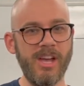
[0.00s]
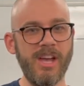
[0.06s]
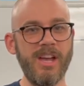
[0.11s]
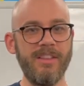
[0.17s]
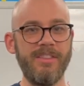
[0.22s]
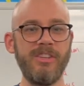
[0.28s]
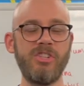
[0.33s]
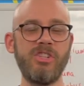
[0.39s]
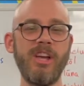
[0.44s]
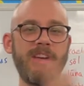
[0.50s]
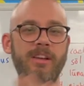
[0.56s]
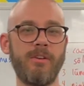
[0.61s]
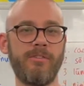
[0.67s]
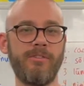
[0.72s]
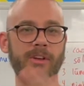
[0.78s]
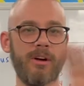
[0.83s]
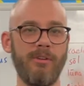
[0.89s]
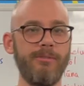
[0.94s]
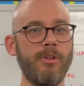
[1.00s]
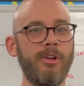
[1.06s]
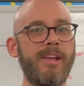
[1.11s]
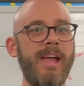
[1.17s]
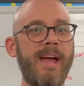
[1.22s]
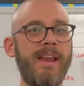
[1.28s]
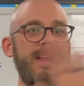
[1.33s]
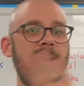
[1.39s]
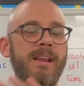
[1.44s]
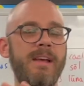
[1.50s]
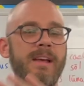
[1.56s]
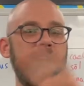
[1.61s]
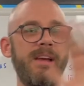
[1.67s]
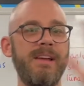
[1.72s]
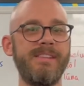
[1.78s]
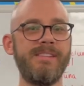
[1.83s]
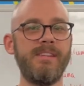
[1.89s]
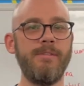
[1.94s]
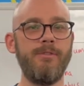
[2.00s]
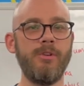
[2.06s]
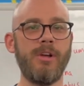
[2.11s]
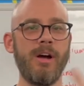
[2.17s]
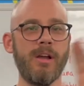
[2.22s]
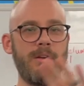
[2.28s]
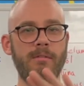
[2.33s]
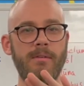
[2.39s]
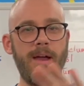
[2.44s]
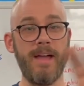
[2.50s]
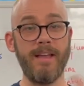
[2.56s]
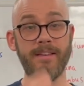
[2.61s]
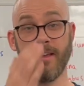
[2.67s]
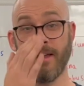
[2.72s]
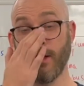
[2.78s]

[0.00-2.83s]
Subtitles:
Then check yourself. Look at it and see if you got it right.